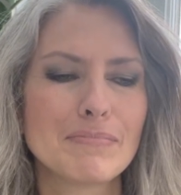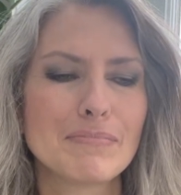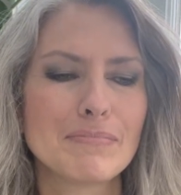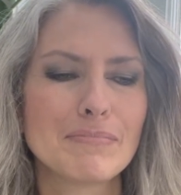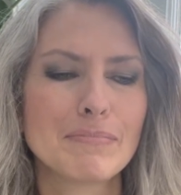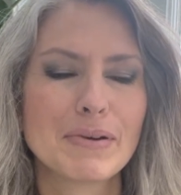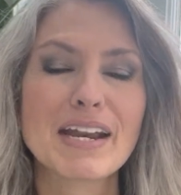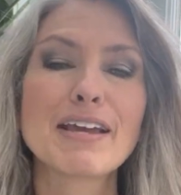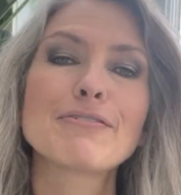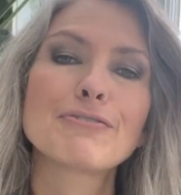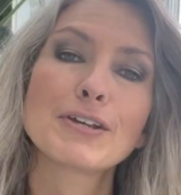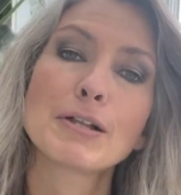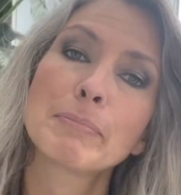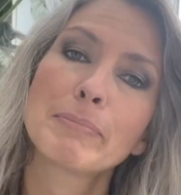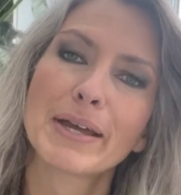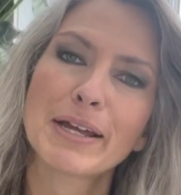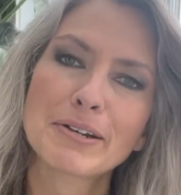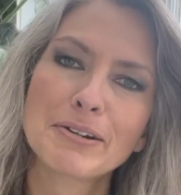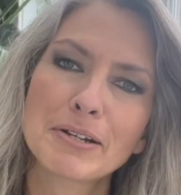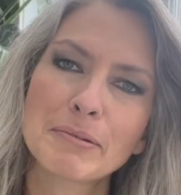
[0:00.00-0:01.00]
But I feel
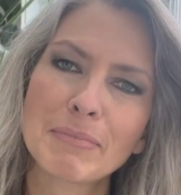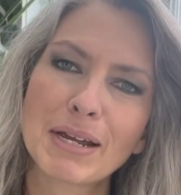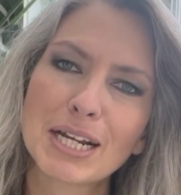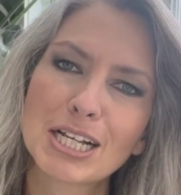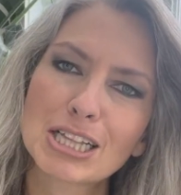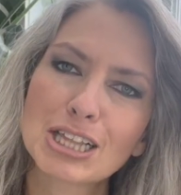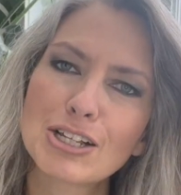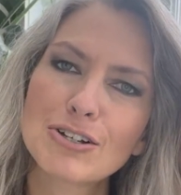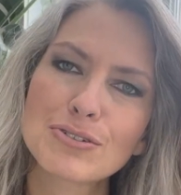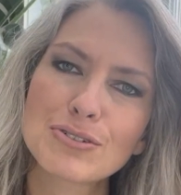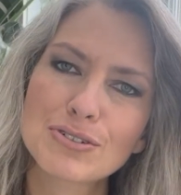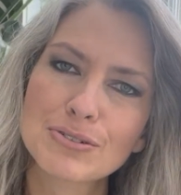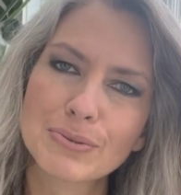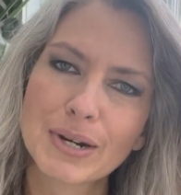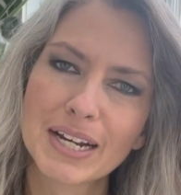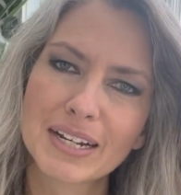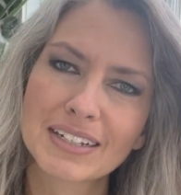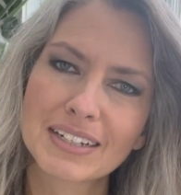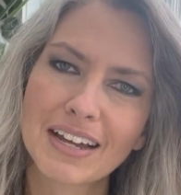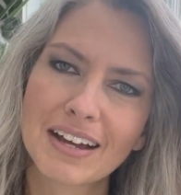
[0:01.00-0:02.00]
better in my clothes
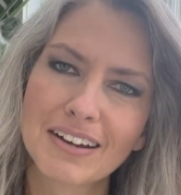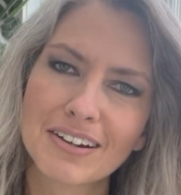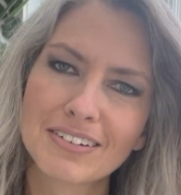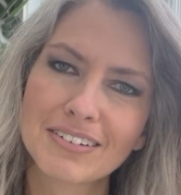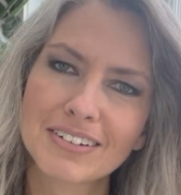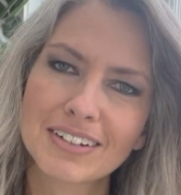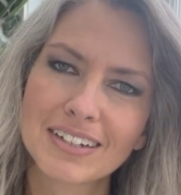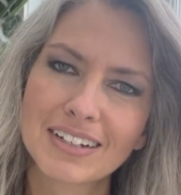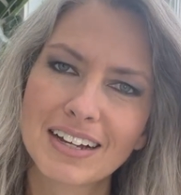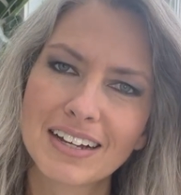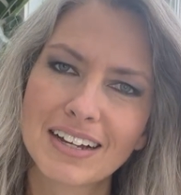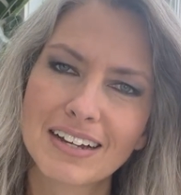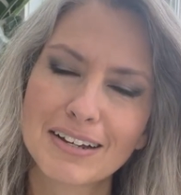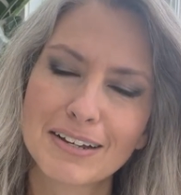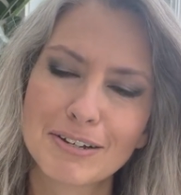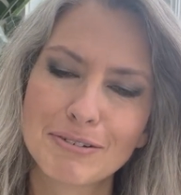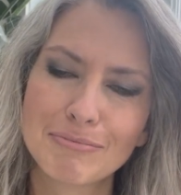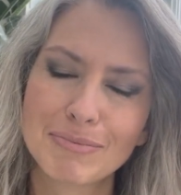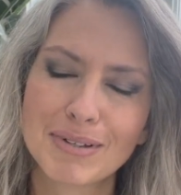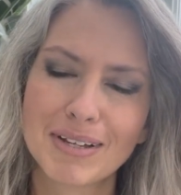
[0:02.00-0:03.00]
right now.
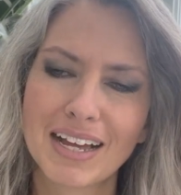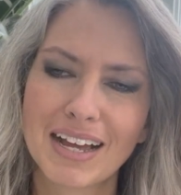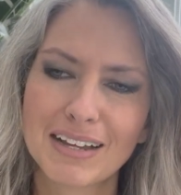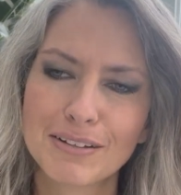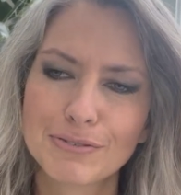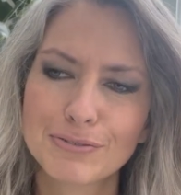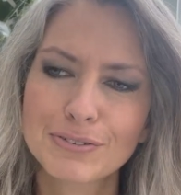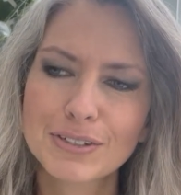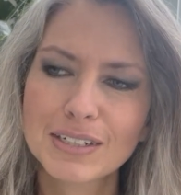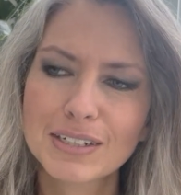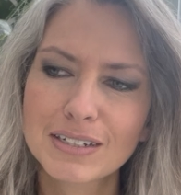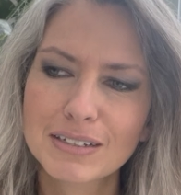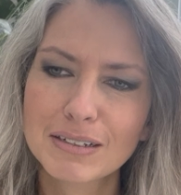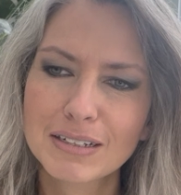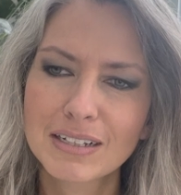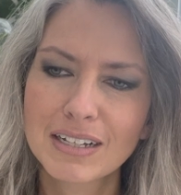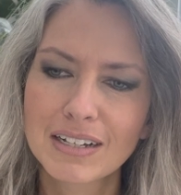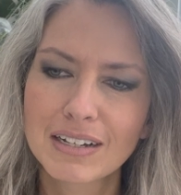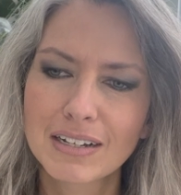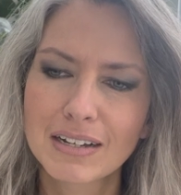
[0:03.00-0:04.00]
I
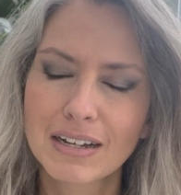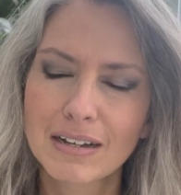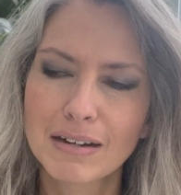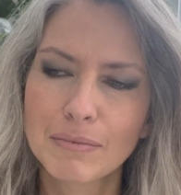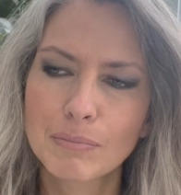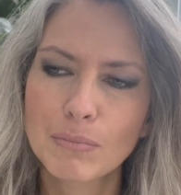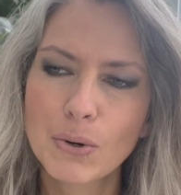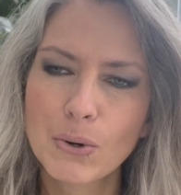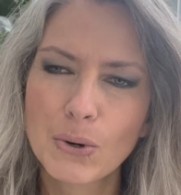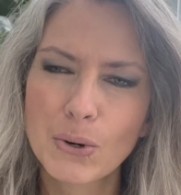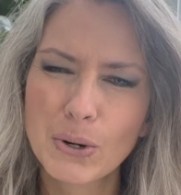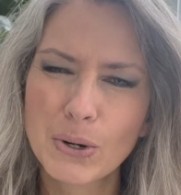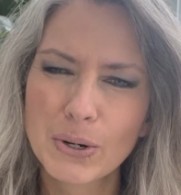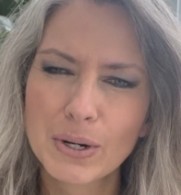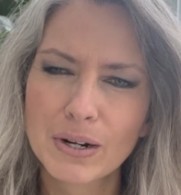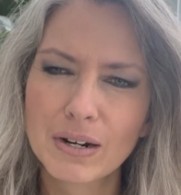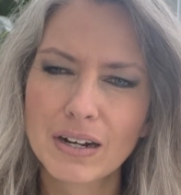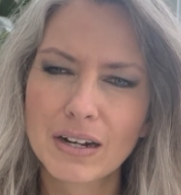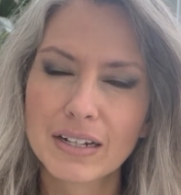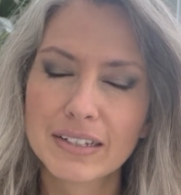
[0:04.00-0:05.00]
feel
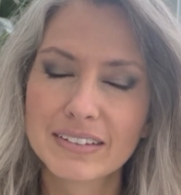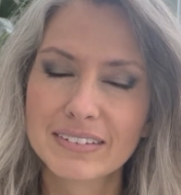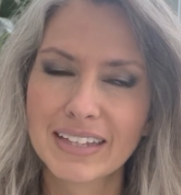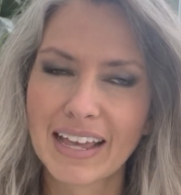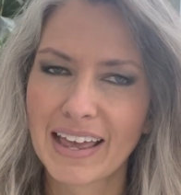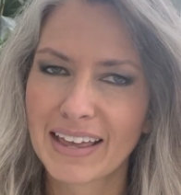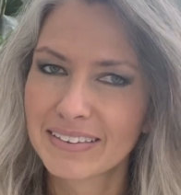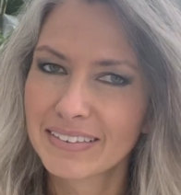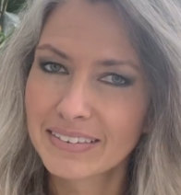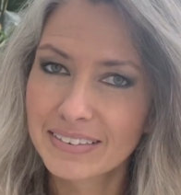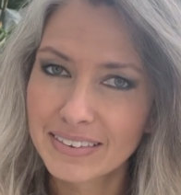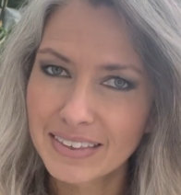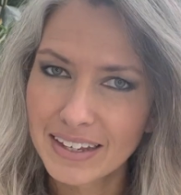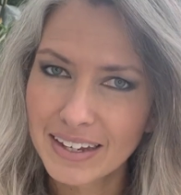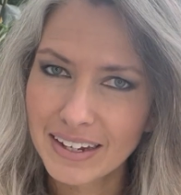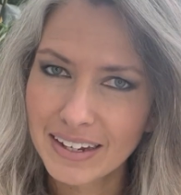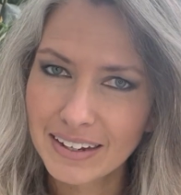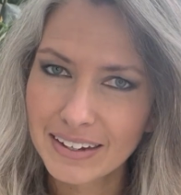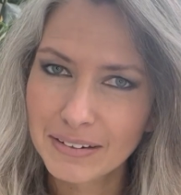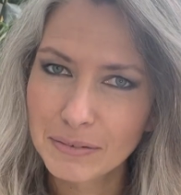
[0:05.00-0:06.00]
more
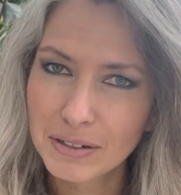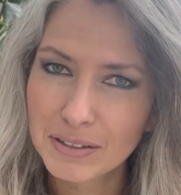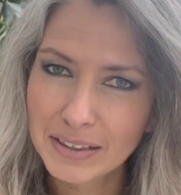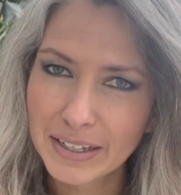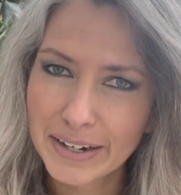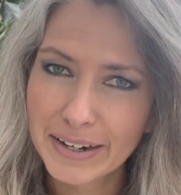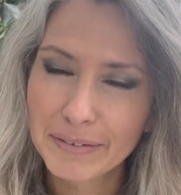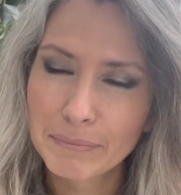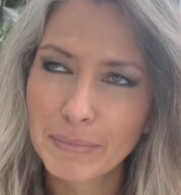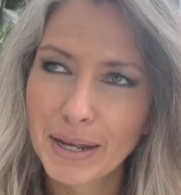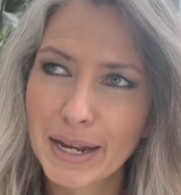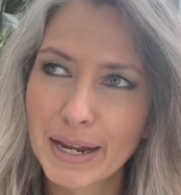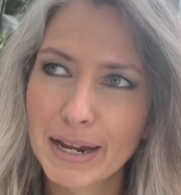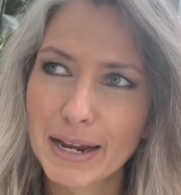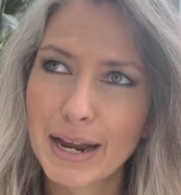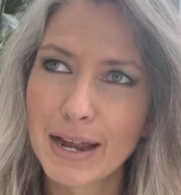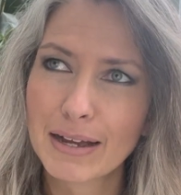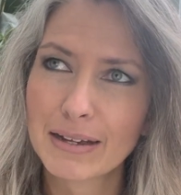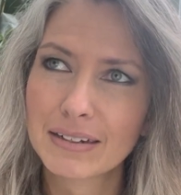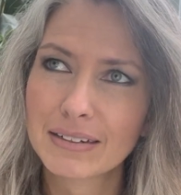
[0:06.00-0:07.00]
authentic, like
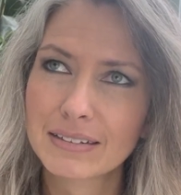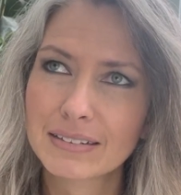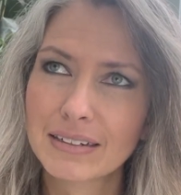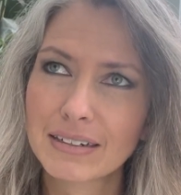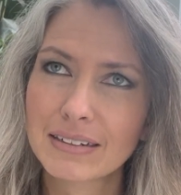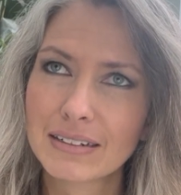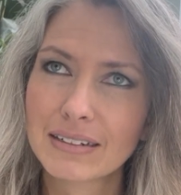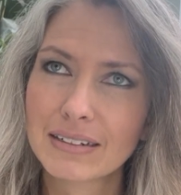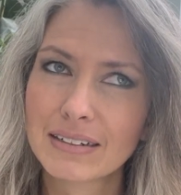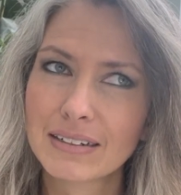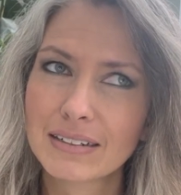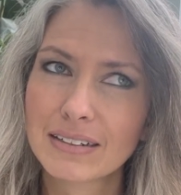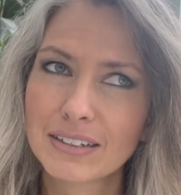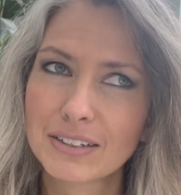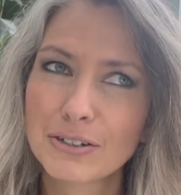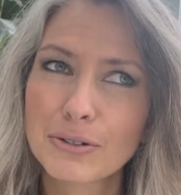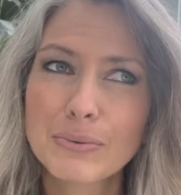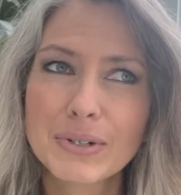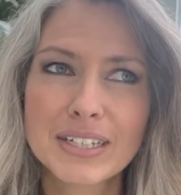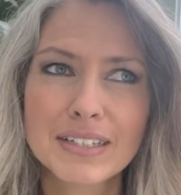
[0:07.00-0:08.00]
my,
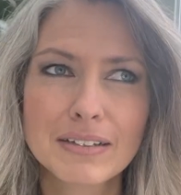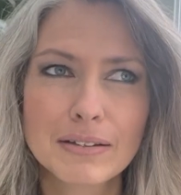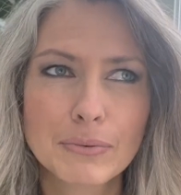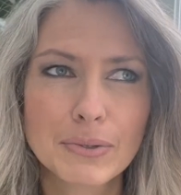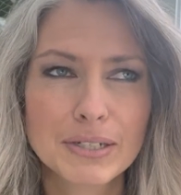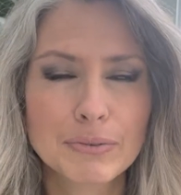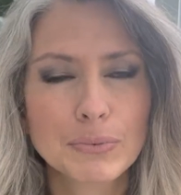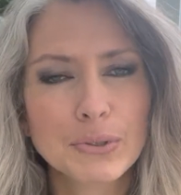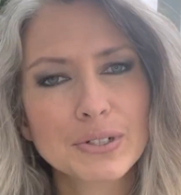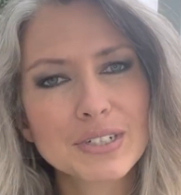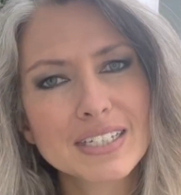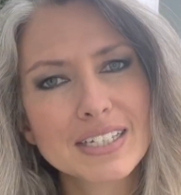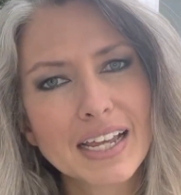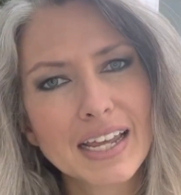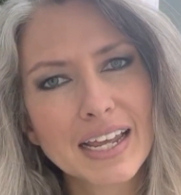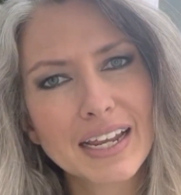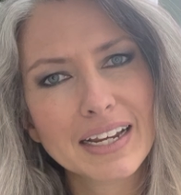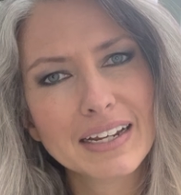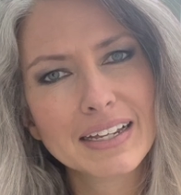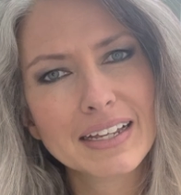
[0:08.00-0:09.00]
when we're
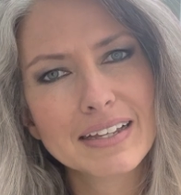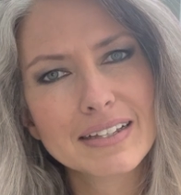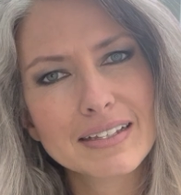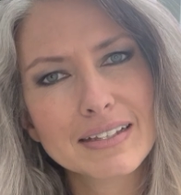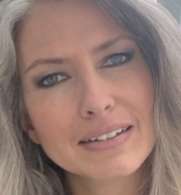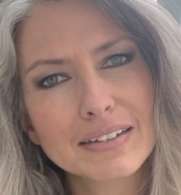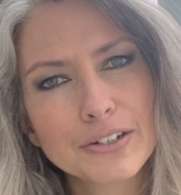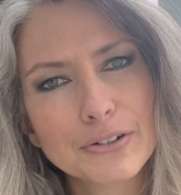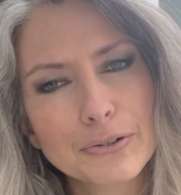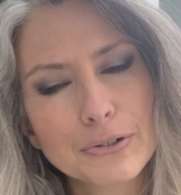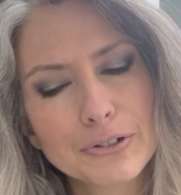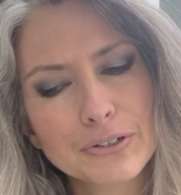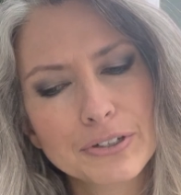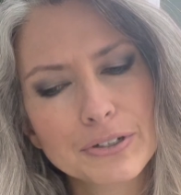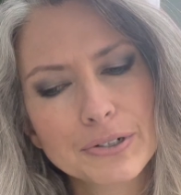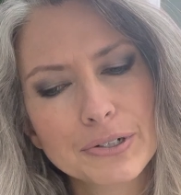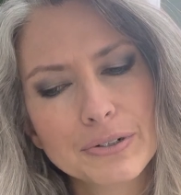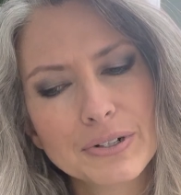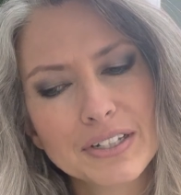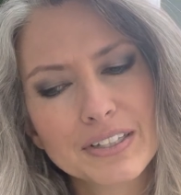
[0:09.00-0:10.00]
saying it,
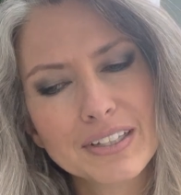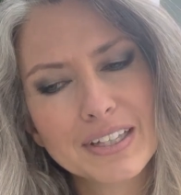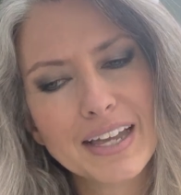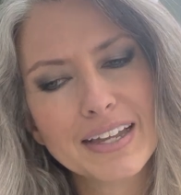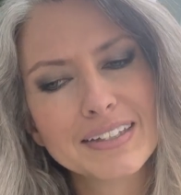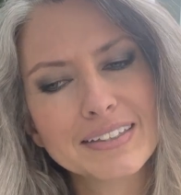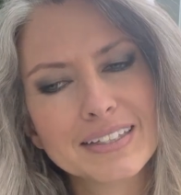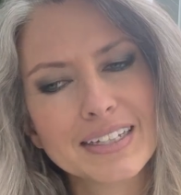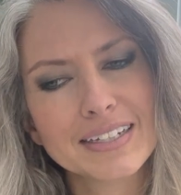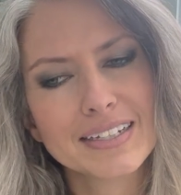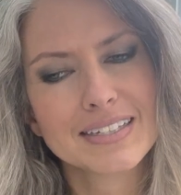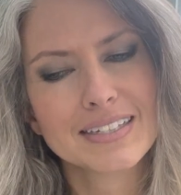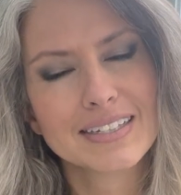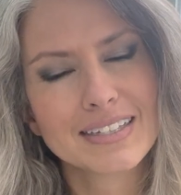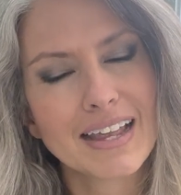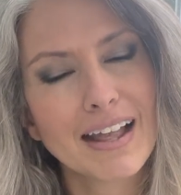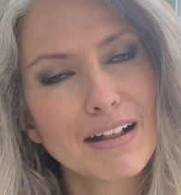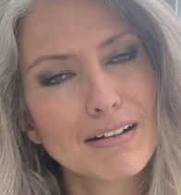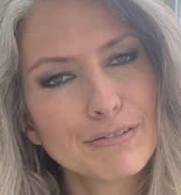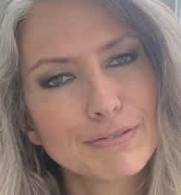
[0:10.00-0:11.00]
your authentic
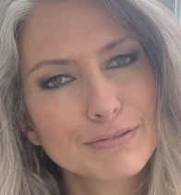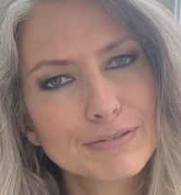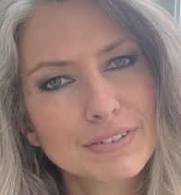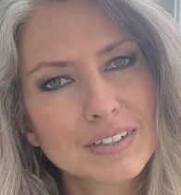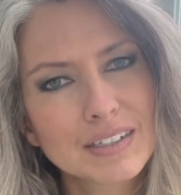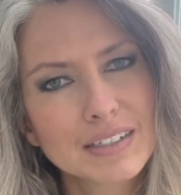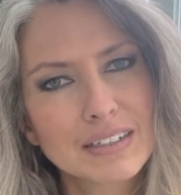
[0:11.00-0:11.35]
self,